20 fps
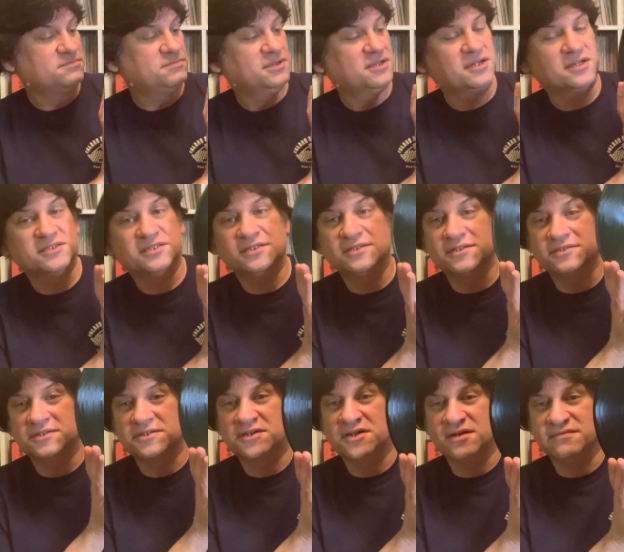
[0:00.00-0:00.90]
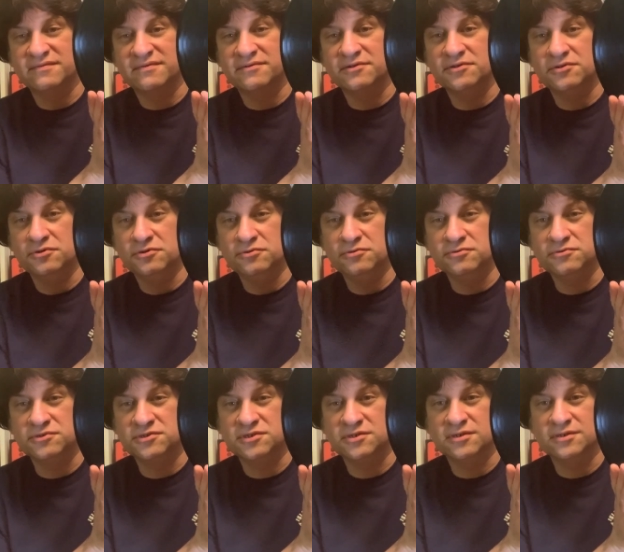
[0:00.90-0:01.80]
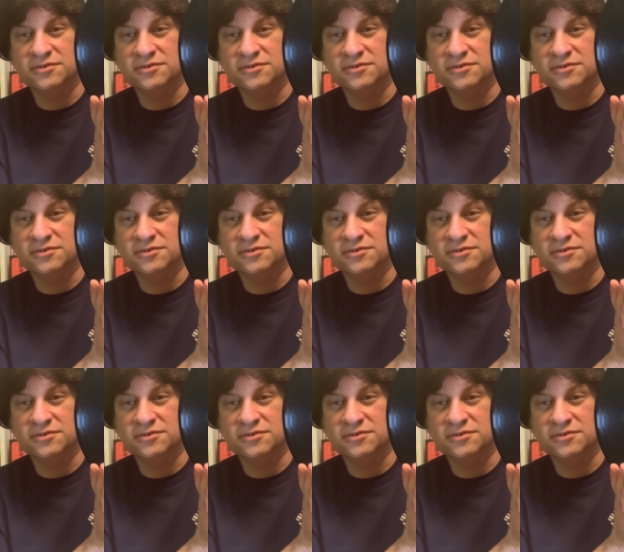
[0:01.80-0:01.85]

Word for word: Because he does a cover of The Who's